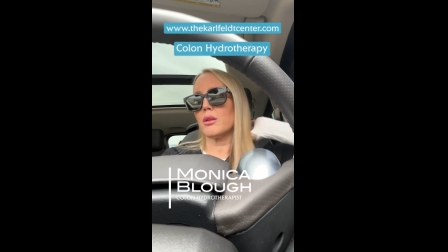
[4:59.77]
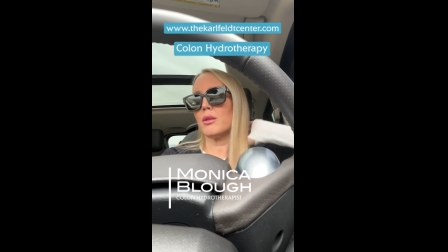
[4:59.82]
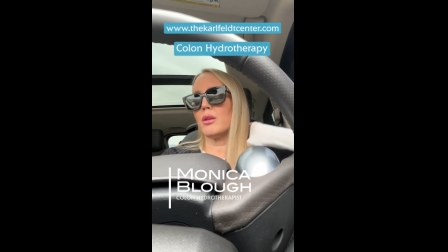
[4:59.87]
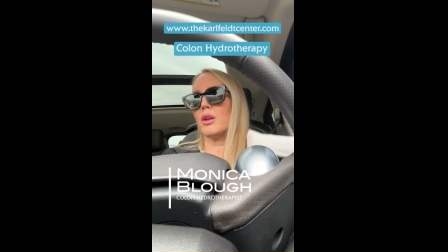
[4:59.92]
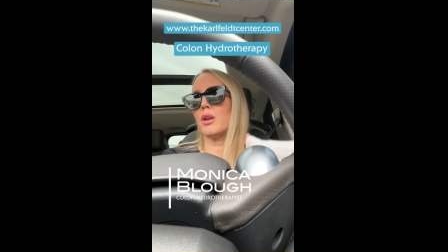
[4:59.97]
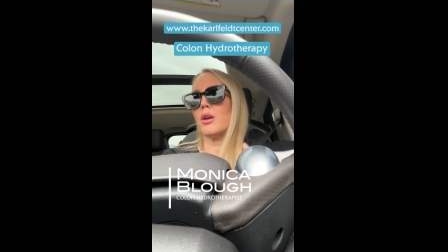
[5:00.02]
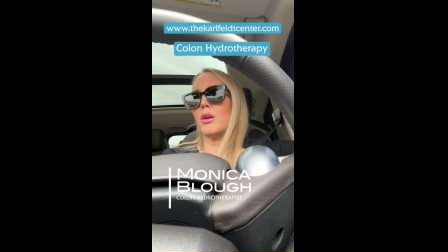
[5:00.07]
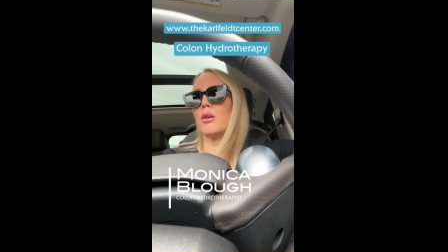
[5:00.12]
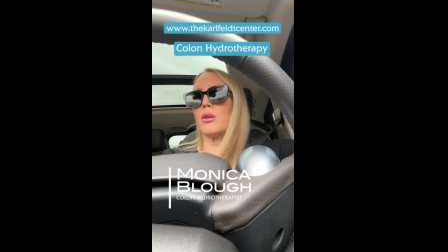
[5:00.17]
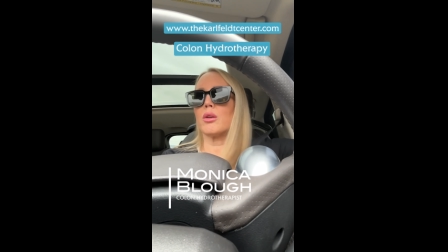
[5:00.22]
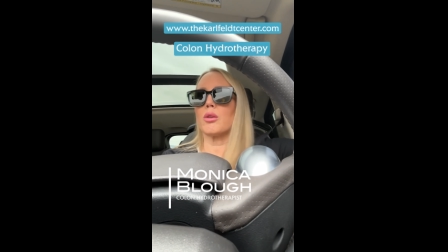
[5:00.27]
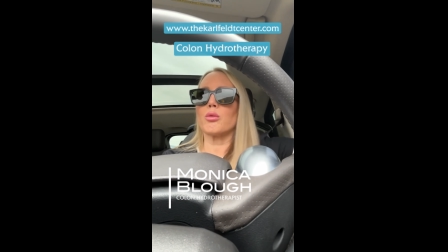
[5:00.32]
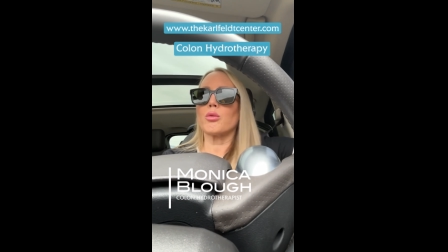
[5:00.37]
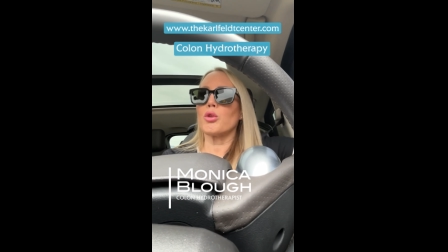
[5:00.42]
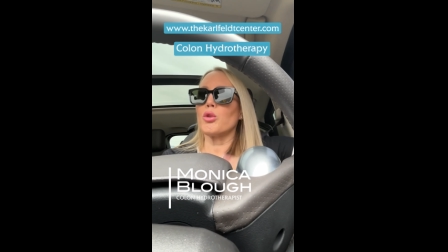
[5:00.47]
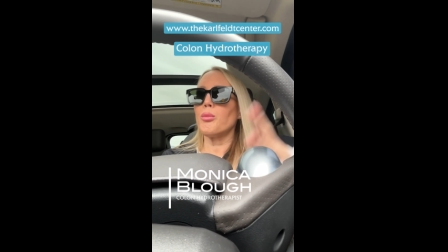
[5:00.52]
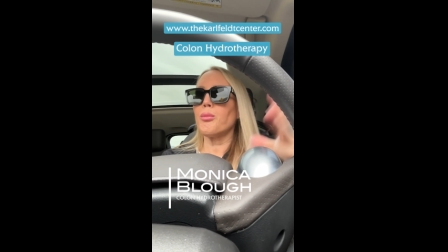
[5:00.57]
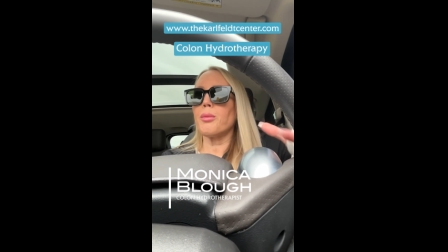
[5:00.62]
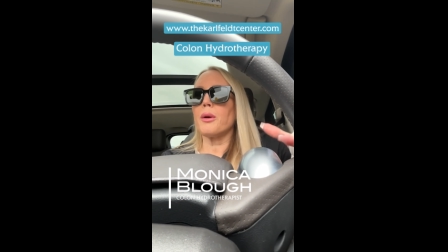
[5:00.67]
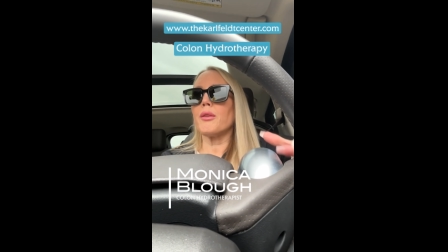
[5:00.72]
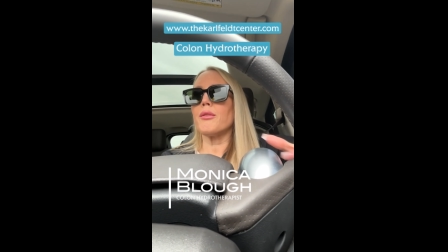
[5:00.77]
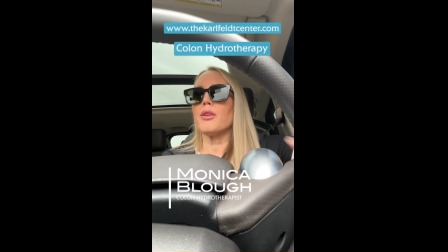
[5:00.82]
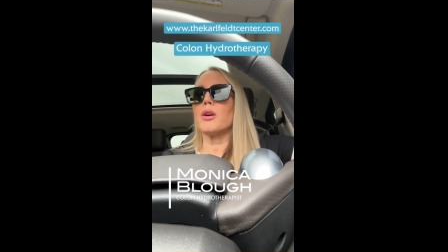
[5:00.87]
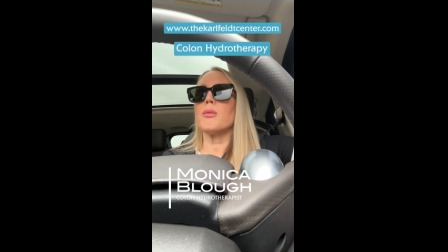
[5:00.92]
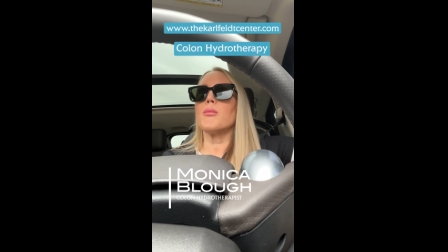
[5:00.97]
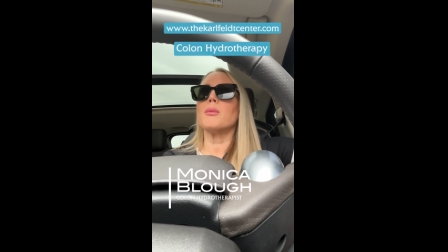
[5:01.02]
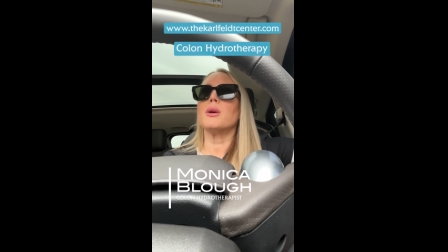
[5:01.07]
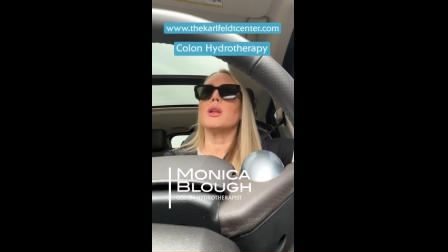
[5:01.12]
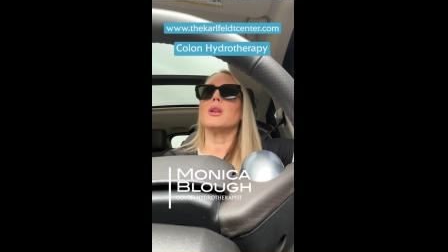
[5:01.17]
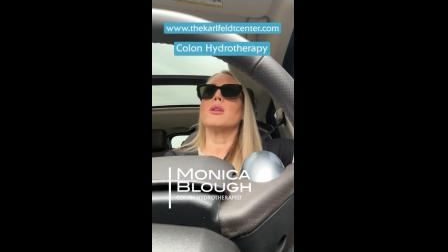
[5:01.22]
you know, a group of
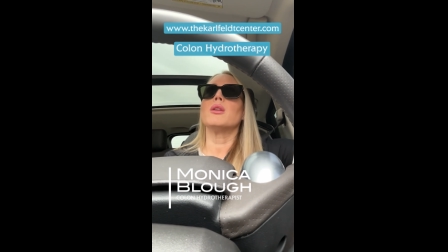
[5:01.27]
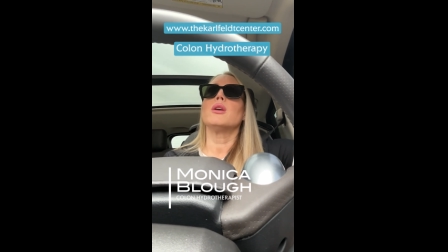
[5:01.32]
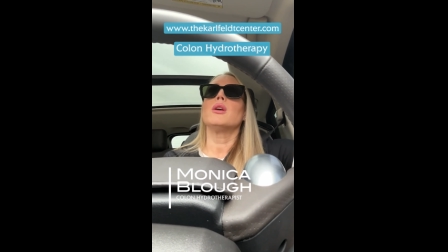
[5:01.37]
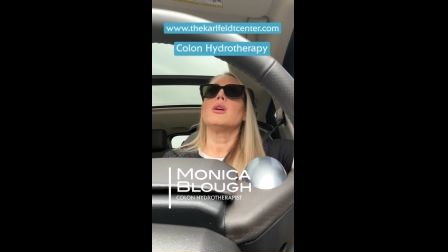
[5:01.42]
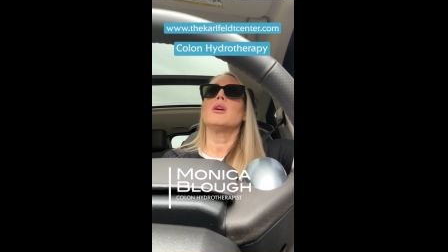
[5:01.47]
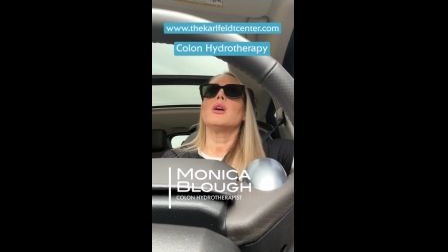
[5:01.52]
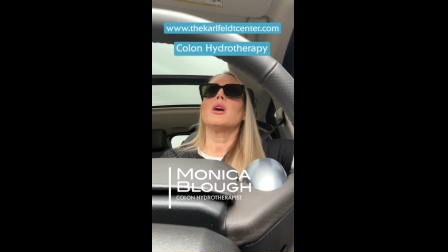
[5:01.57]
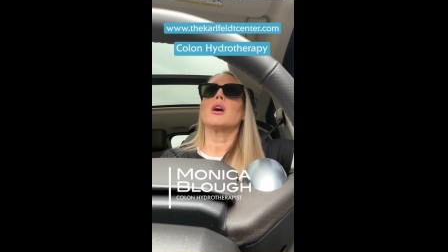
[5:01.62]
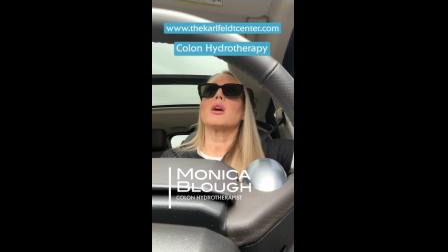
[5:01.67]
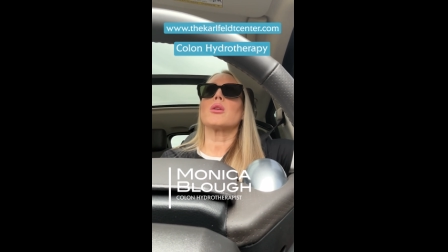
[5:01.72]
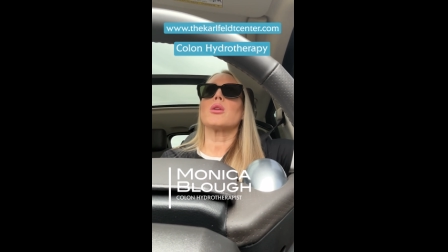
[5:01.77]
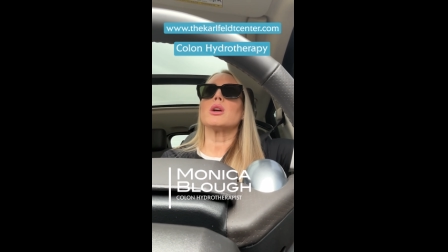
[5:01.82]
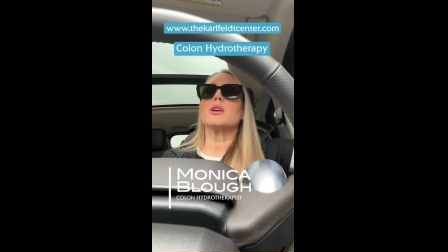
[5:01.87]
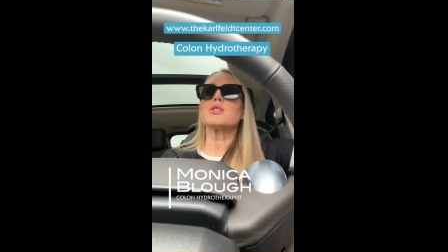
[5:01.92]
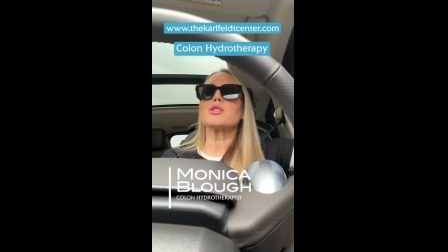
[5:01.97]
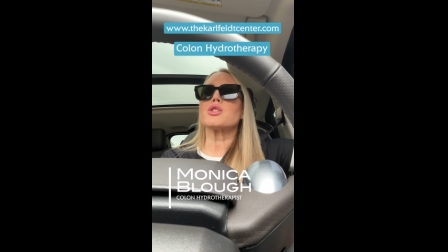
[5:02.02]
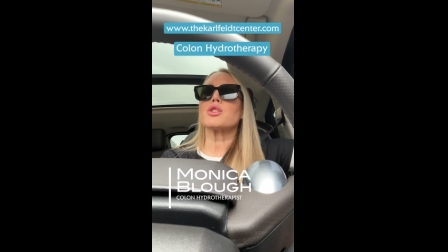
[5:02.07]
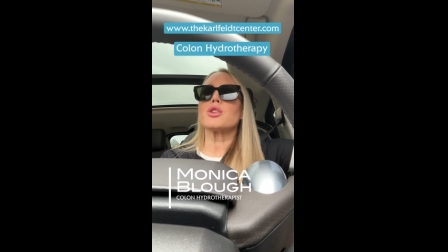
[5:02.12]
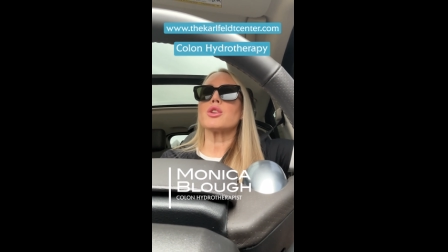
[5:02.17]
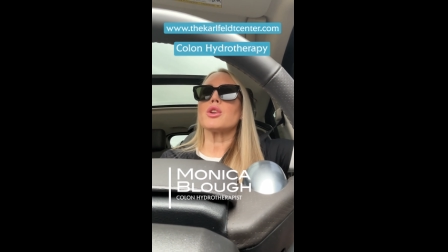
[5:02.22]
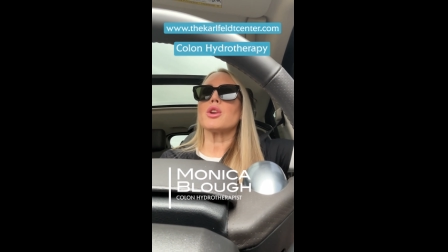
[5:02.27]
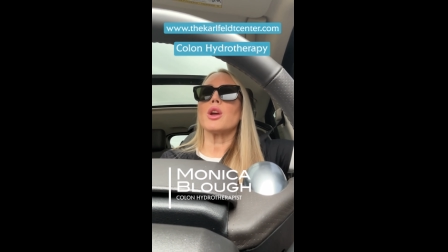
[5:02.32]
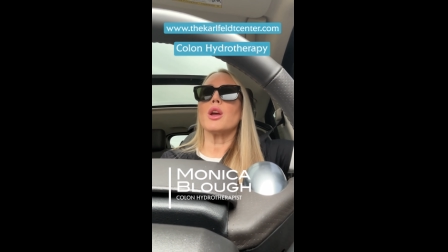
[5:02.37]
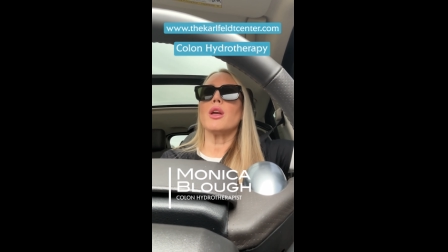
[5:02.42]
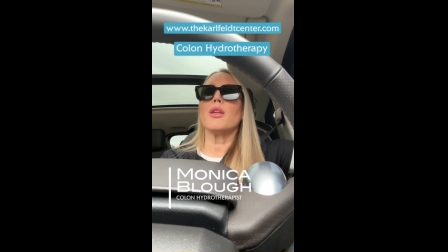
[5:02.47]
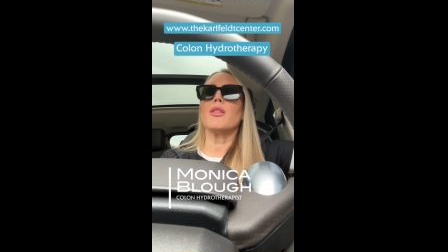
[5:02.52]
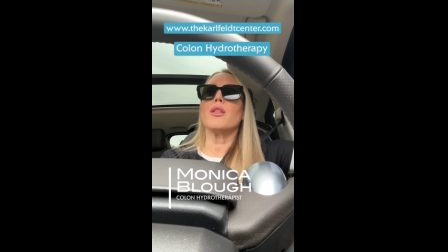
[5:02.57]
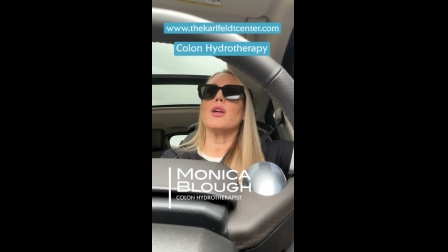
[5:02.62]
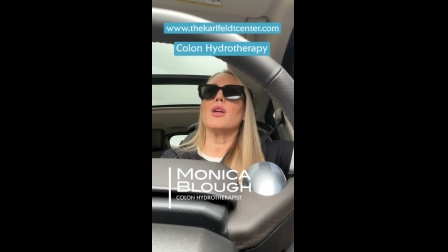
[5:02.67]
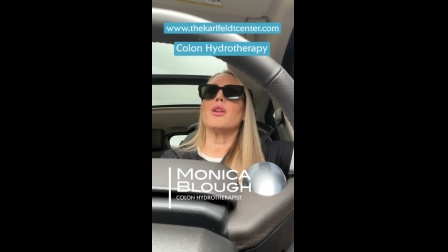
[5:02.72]
them and a cluster,
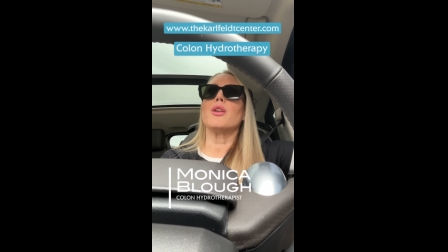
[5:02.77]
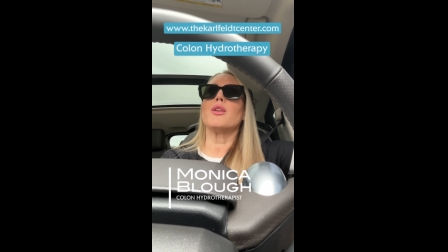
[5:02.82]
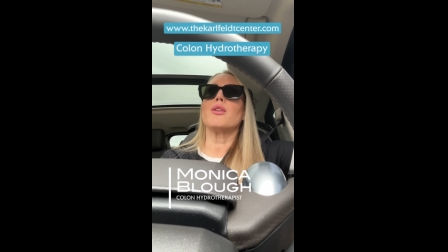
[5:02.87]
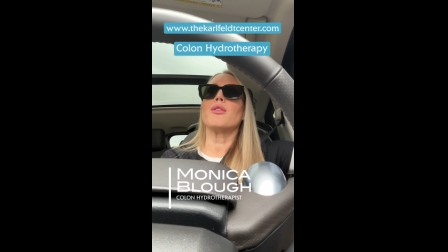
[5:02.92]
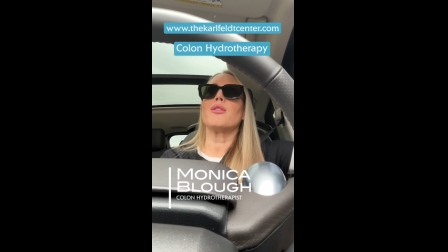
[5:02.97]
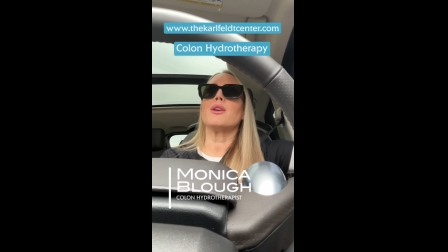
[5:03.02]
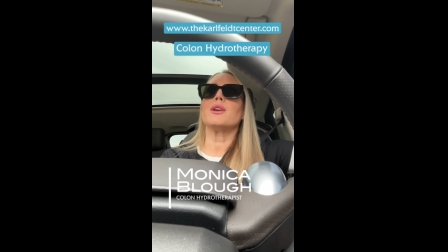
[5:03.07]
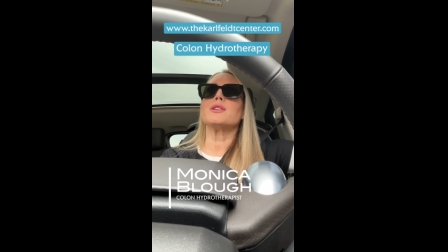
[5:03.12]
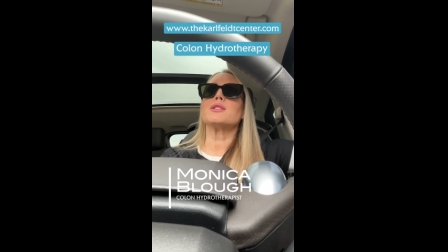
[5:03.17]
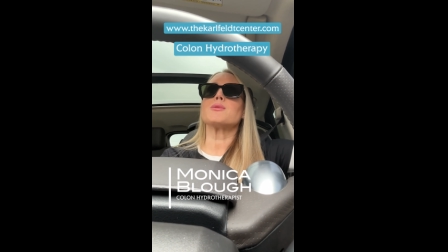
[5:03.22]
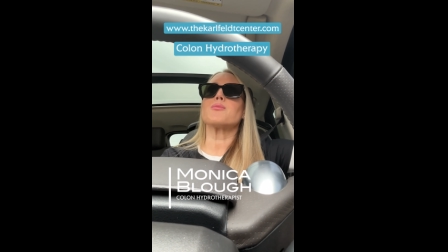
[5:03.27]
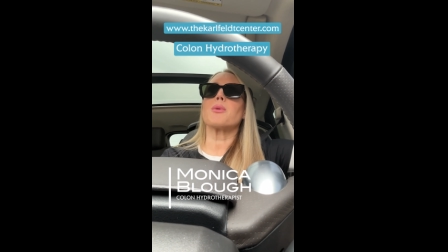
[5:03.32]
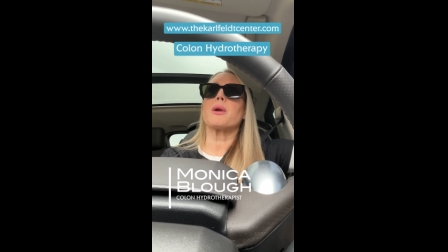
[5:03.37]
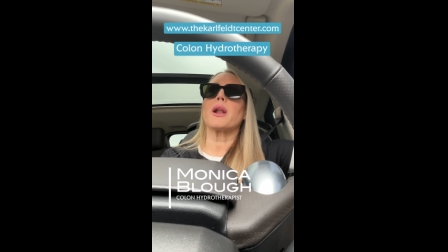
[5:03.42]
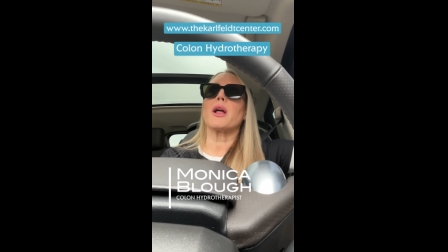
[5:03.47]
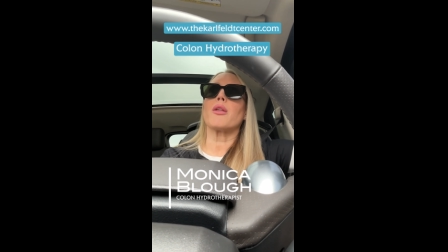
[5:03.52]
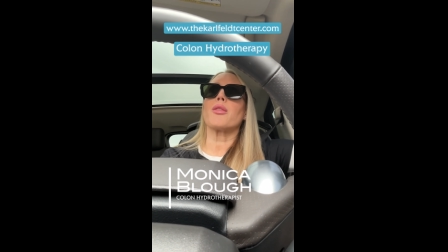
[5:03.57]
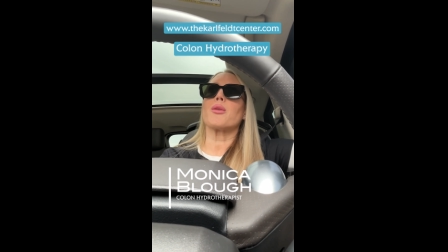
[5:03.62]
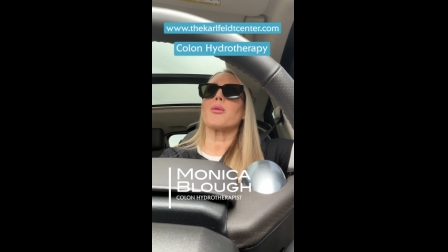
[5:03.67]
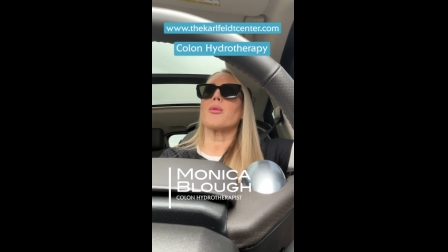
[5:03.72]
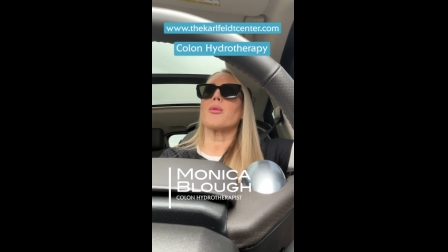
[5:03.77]
and then they spread out the